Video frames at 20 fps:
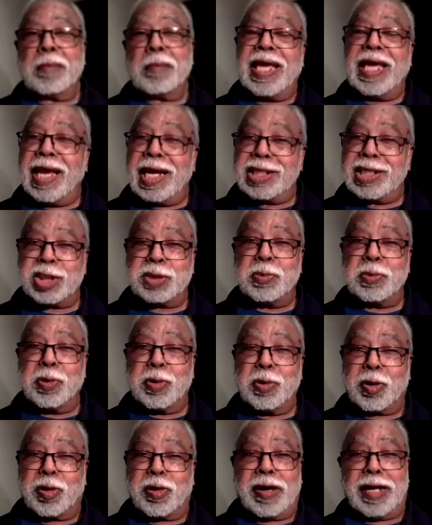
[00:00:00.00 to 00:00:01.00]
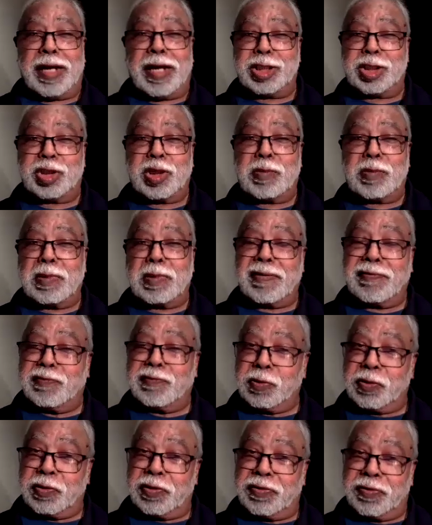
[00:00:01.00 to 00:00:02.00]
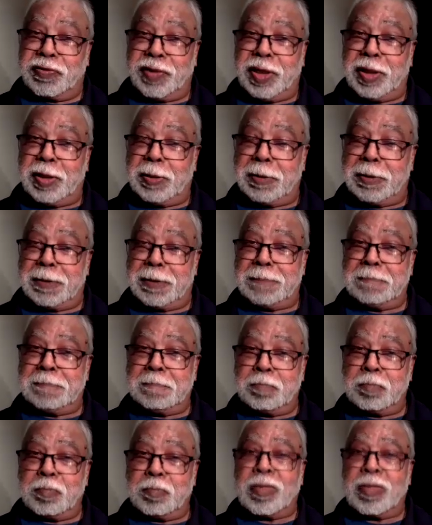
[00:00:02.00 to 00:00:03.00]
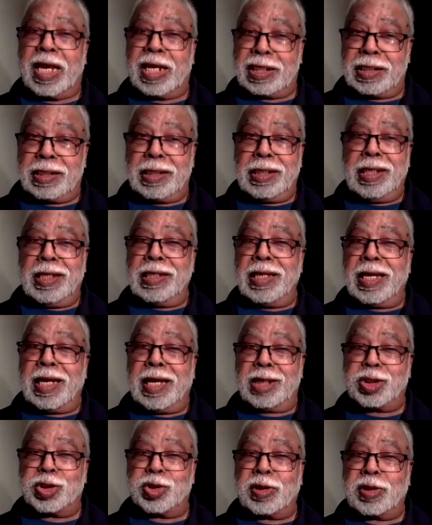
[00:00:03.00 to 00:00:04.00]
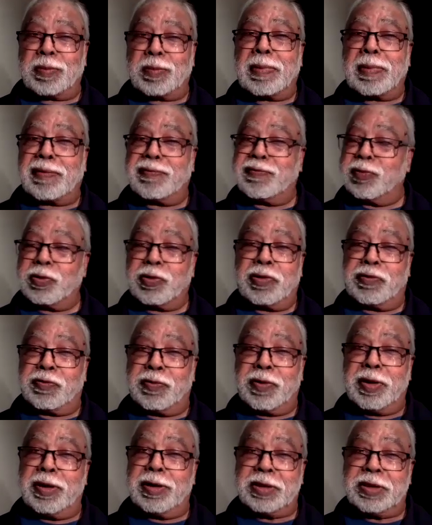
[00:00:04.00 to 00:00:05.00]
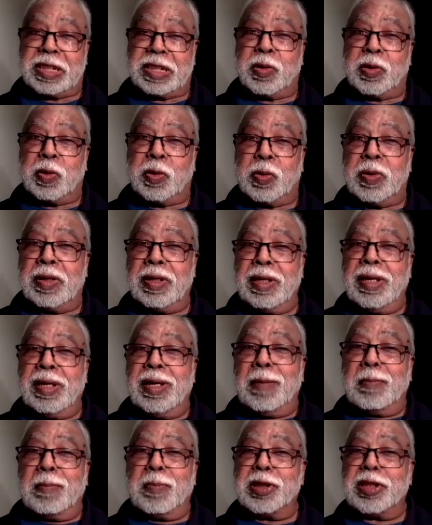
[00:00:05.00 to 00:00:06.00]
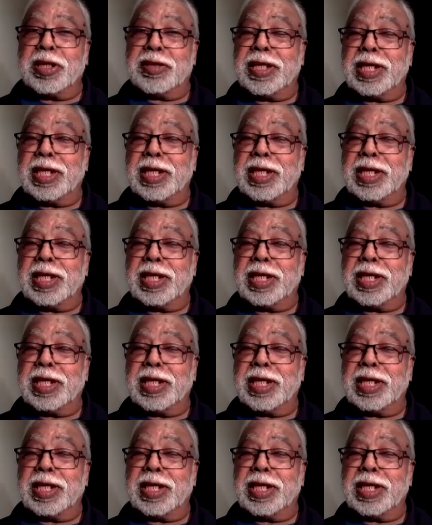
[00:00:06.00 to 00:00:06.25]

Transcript: I am an ex-smoker. I stopped about 43 years. Yeah, I stopped about 43 years ago. But